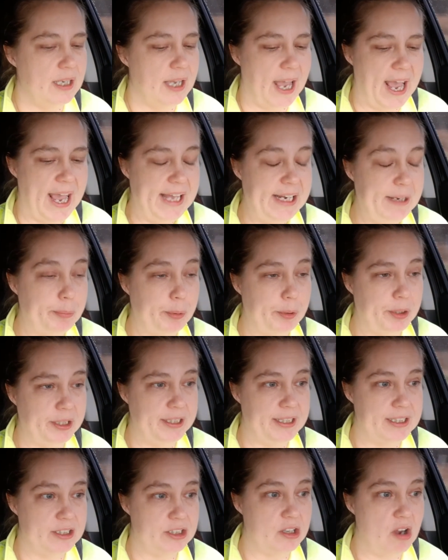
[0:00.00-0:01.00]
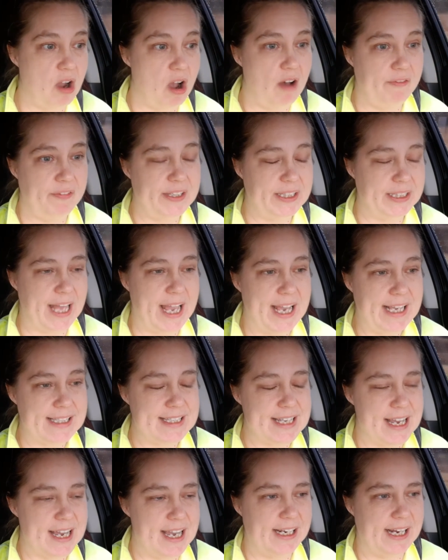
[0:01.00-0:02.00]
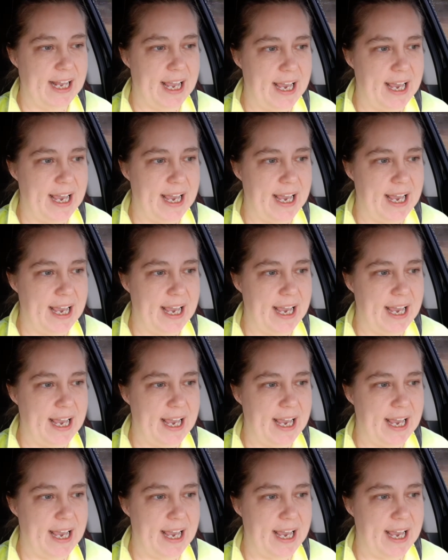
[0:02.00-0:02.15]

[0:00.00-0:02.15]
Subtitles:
I had a pretty good coffee last night